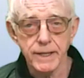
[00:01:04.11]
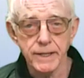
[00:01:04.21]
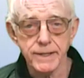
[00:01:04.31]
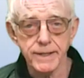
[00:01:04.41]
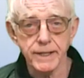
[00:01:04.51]

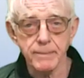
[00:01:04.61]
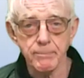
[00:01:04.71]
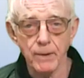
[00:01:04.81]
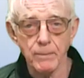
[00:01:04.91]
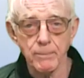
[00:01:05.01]
six
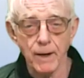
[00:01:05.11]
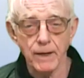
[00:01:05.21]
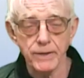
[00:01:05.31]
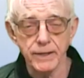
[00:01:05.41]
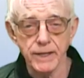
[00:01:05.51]

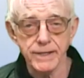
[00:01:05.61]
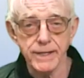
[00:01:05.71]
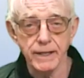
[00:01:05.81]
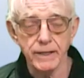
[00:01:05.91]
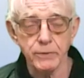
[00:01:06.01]
parts in this
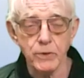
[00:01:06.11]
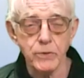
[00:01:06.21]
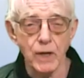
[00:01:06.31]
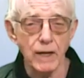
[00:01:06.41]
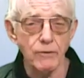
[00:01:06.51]
series, which
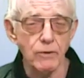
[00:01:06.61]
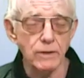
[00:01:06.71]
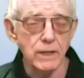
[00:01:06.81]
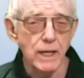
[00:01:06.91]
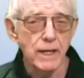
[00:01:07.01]
will have
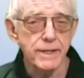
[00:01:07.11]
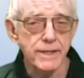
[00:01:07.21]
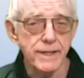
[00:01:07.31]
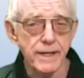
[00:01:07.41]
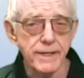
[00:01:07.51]
over
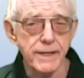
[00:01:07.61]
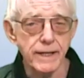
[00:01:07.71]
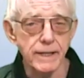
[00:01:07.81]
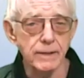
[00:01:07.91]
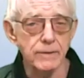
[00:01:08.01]

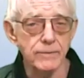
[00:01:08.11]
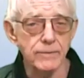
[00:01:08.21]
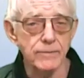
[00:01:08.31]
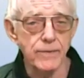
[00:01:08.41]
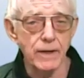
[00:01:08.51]
60
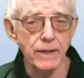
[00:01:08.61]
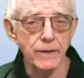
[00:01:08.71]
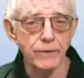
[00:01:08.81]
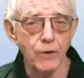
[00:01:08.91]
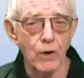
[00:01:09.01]

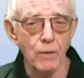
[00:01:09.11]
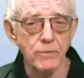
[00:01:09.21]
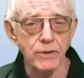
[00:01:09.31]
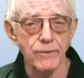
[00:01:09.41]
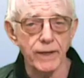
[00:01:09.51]
various
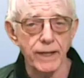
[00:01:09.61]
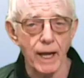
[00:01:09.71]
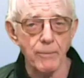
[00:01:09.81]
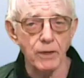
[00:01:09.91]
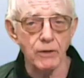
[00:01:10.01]
forms of
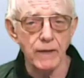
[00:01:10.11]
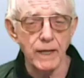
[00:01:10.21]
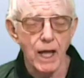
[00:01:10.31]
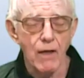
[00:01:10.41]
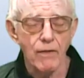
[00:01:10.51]

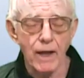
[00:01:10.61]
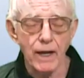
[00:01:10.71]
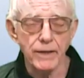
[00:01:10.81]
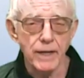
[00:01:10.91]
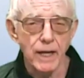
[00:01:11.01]
vocabulary
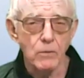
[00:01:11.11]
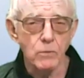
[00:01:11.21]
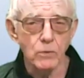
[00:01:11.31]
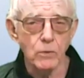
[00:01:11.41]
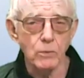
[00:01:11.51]
that
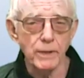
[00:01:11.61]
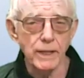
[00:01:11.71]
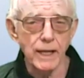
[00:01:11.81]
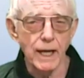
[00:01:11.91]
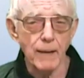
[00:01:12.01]
will
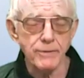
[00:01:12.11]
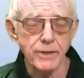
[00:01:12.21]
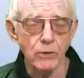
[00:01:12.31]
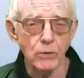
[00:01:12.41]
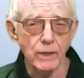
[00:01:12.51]
be
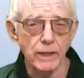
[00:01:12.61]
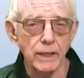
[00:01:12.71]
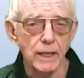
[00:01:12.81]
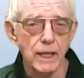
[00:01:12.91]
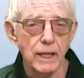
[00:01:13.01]
absolutely